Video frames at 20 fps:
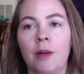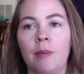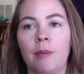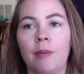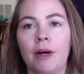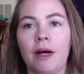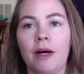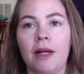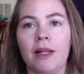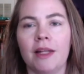
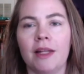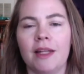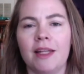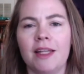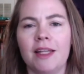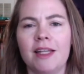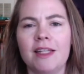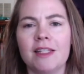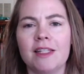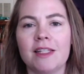But
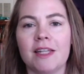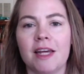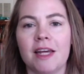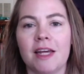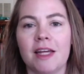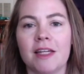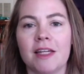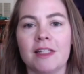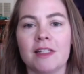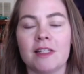these
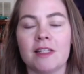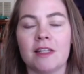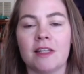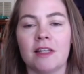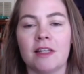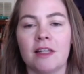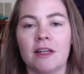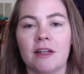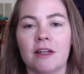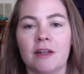days,
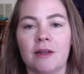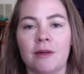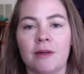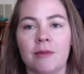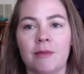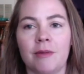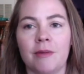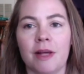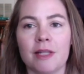the